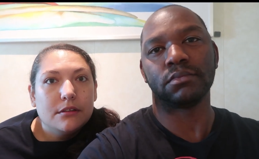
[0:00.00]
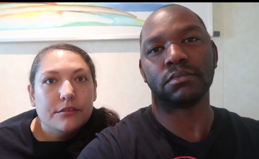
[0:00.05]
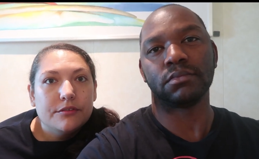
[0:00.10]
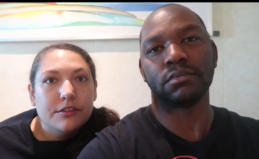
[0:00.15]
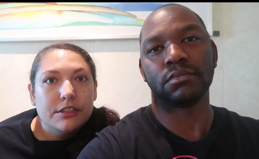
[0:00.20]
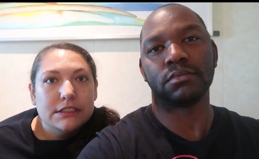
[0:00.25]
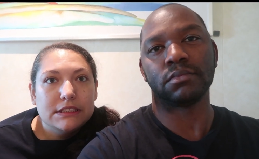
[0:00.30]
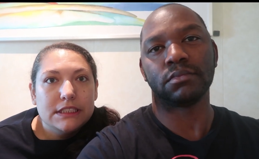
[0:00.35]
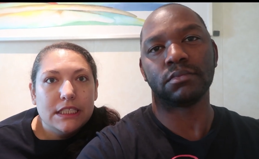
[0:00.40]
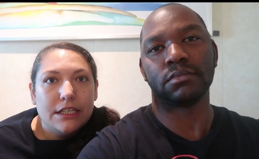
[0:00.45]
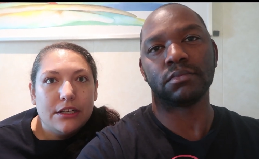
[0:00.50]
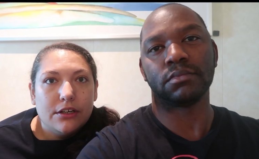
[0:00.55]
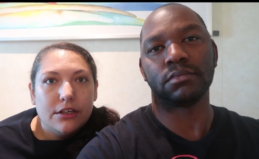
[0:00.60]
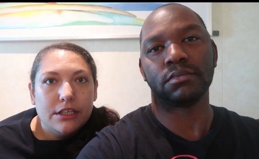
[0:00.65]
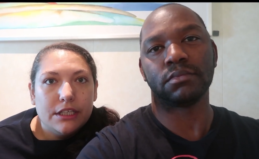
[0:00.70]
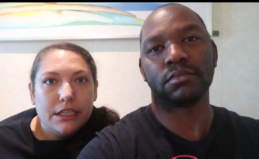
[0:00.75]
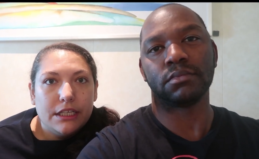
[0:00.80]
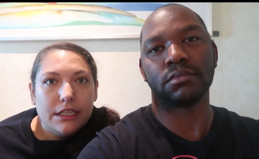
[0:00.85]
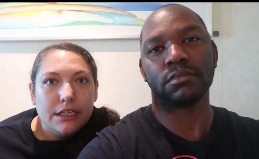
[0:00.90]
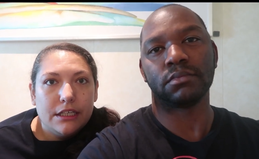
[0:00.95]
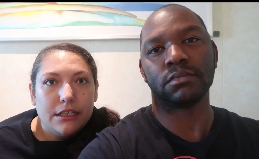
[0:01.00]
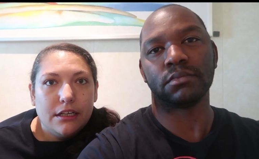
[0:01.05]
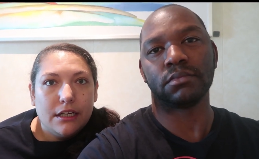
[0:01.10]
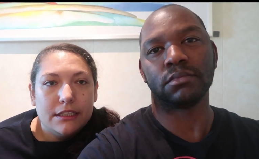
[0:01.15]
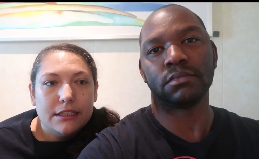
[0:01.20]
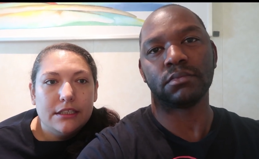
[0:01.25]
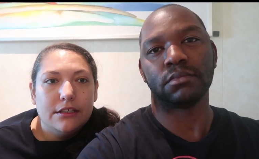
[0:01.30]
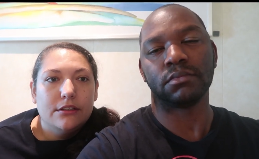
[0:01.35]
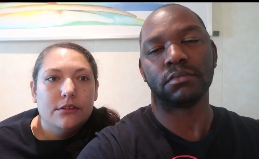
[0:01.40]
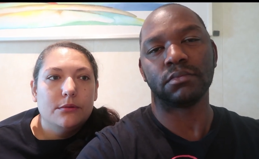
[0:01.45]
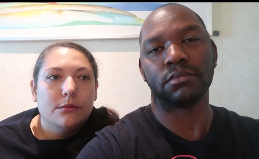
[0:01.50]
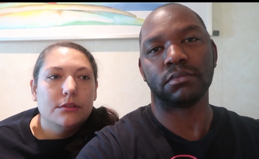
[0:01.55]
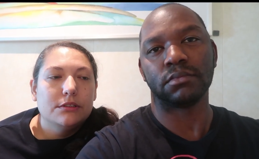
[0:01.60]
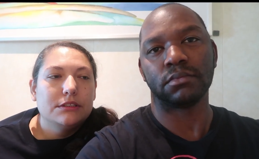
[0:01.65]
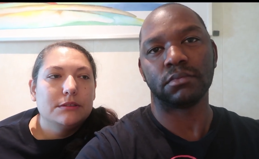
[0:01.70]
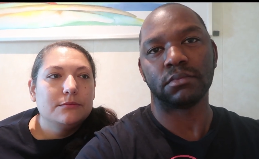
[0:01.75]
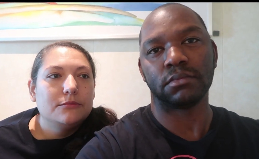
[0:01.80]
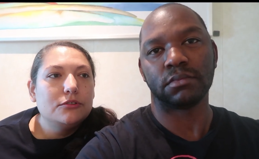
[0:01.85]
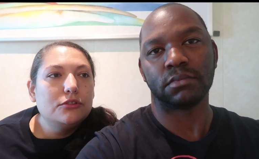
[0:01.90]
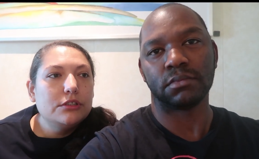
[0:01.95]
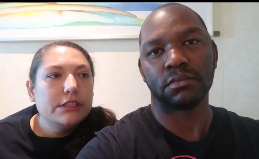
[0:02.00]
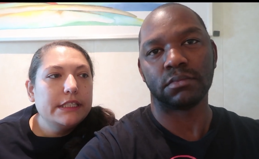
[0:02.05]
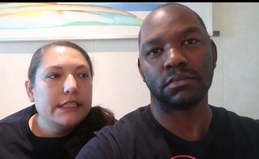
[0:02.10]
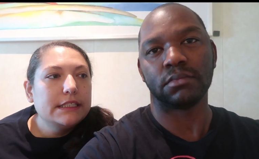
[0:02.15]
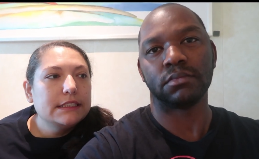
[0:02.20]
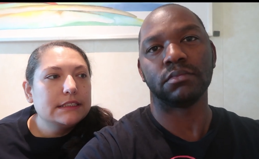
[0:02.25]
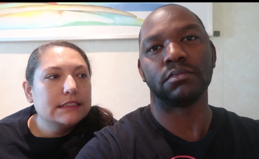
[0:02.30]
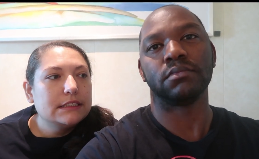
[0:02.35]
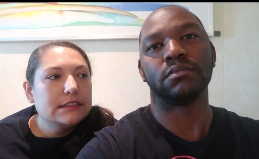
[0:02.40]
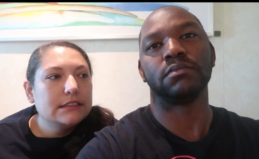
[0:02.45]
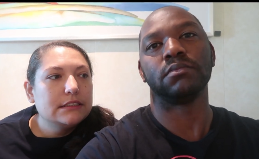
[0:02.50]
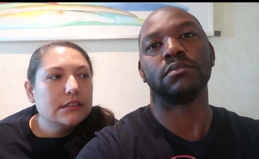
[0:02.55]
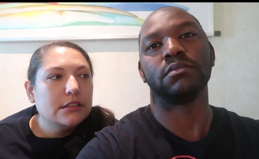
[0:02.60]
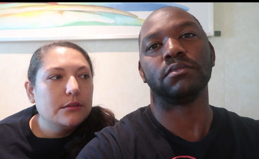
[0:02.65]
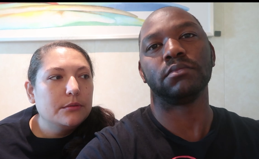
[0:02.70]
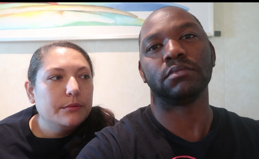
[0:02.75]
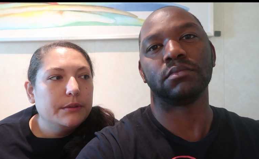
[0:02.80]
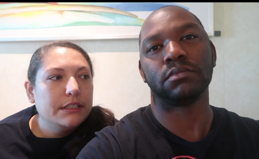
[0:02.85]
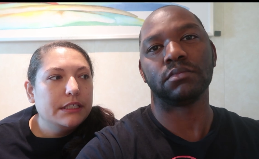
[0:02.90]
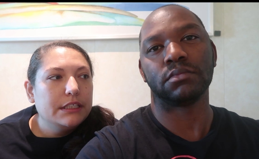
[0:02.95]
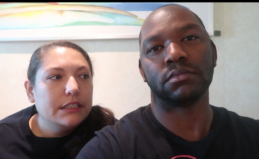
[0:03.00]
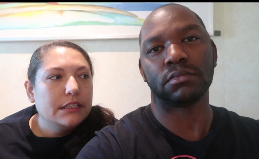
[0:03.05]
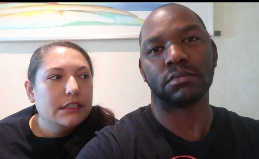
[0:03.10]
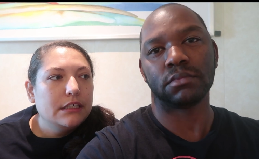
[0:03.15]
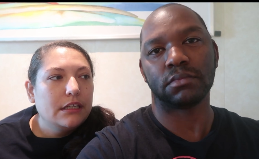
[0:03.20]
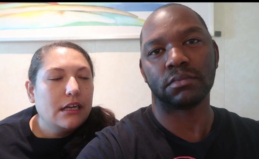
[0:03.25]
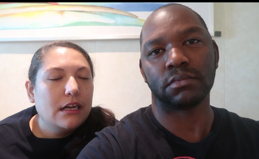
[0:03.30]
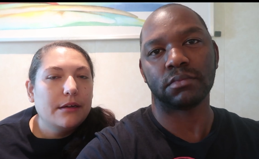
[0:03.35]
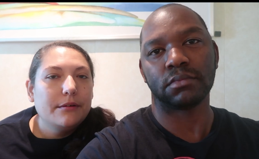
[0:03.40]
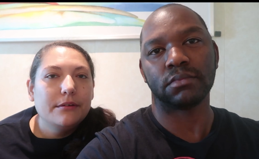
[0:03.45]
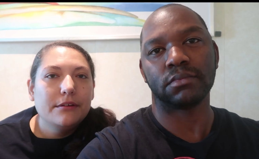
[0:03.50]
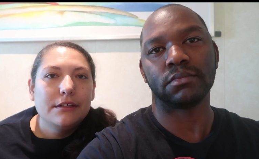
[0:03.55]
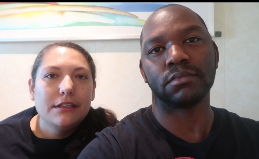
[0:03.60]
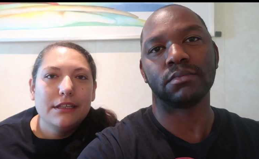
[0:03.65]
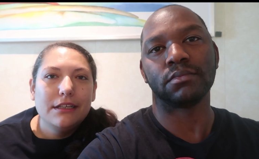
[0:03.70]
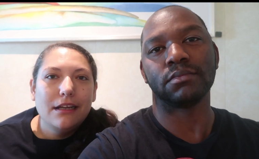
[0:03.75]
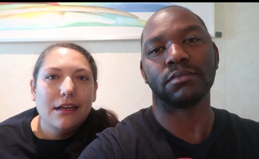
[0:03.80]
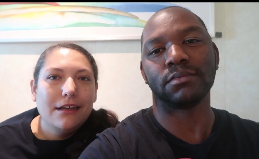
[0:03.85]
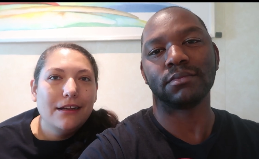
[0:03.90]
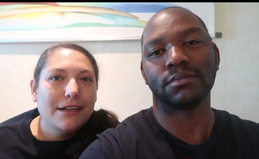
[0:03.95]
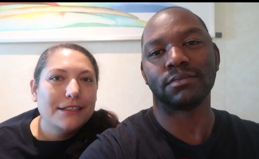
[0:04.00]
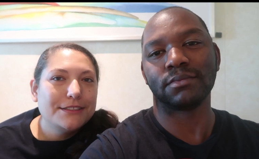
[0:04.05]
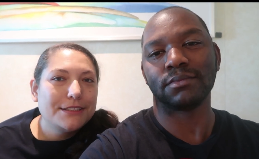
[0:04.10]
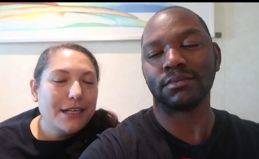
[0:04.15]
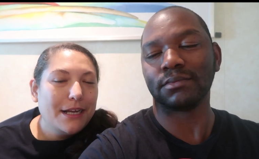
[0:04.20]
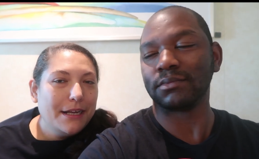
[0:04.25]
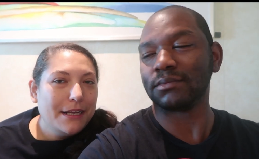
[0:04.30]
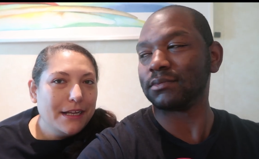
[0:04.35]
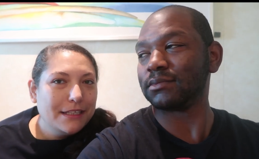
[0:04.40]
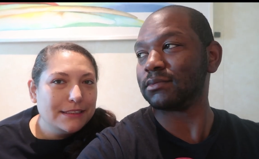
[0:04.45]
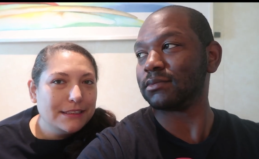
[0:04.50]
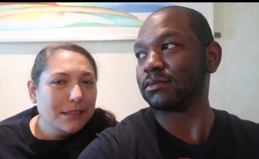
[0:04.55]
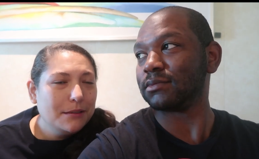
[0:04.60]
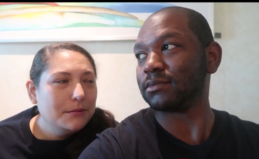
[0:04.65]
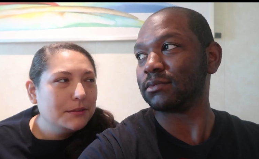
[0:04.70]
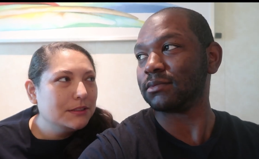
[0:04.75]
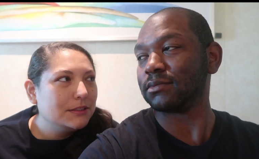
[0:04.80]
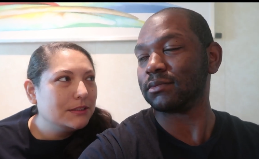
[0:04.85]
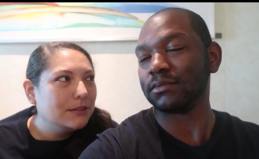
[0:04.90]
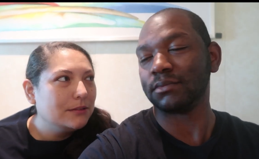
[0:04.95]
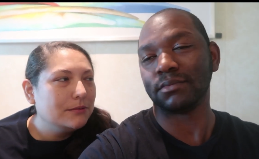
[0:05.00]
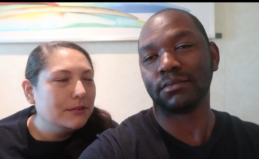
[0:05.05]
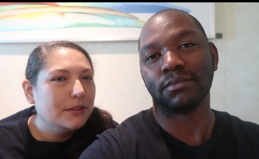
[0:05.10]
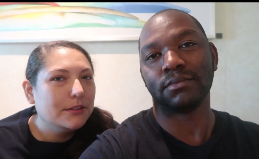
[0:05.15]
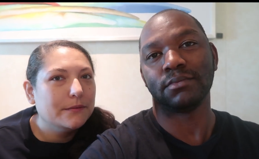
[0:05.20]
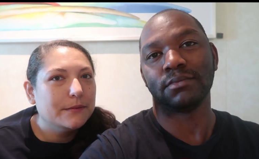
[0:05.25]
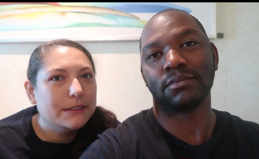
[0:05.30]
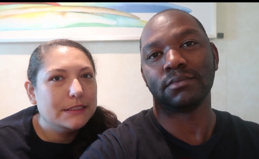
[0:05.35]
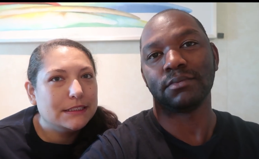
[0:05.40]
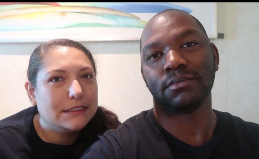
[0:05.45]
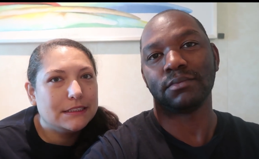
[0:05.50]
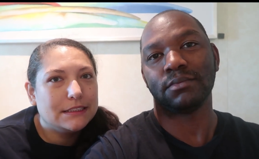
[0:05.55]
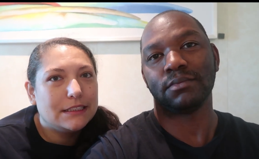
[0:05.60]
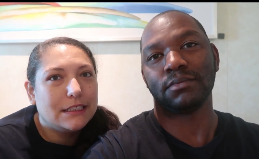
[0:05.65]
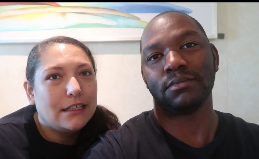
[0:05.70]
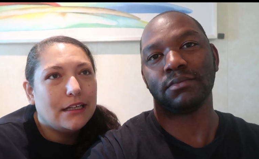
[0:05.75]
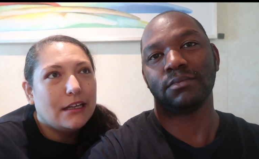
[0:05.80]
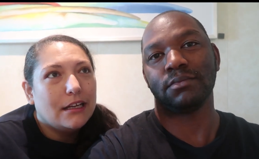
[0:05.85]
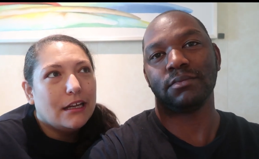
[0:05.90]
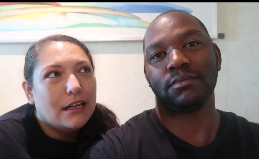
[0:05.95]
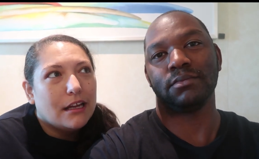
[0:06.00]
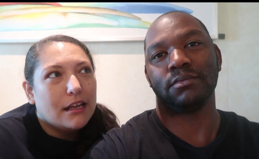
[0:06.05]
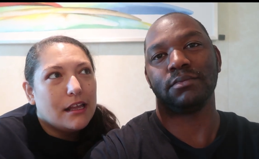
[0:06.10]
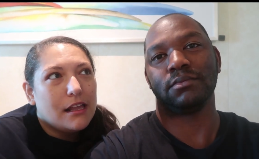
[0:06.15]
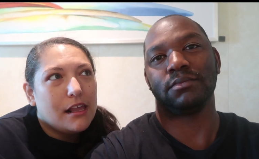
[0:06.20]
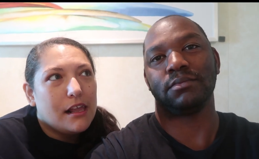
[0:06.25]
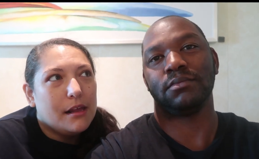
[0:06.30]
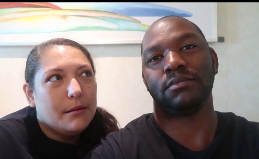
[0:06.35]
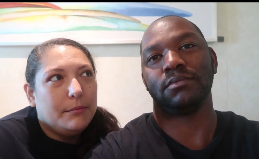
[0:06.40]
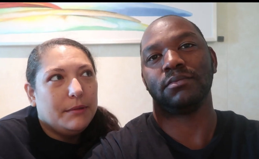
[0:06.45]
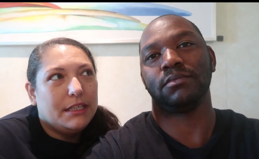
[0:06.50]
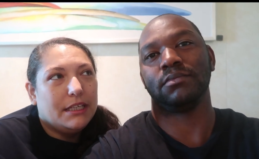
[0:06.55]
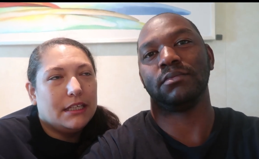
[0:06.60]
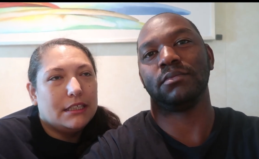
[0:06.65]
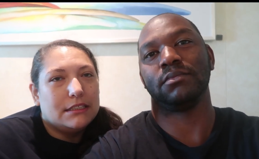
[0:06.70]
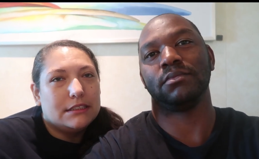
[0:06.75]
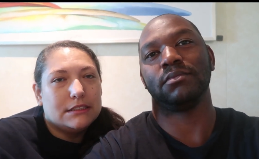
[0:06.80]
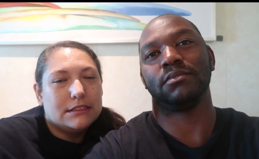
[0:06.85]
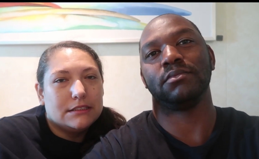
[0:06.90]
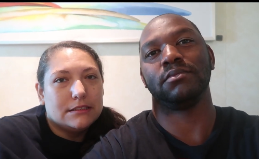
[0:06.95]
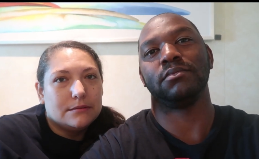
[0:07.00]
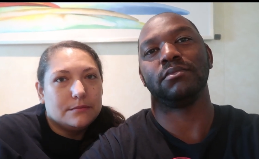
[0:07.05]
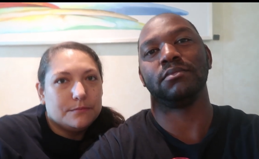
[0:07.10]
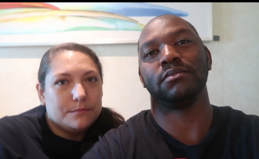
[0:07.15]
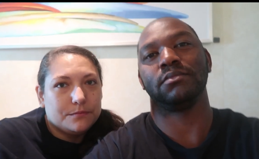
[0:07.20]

Speaker 1: Our friends had already got there and ordered some drinks, and so I was so nervous because